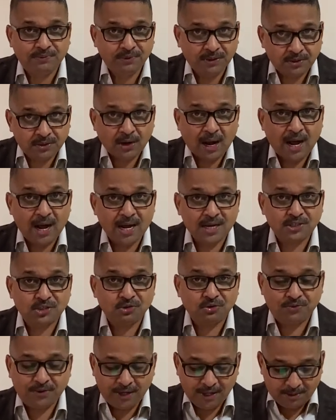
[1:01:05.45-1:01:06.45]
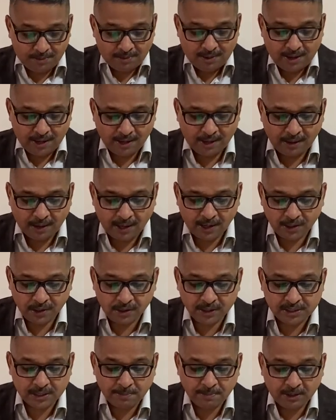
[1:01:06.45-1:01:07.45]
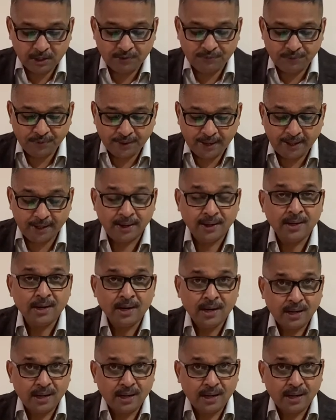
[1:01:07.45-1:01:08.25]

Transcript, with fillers: We, I asked you to read. I, I understand many of you read.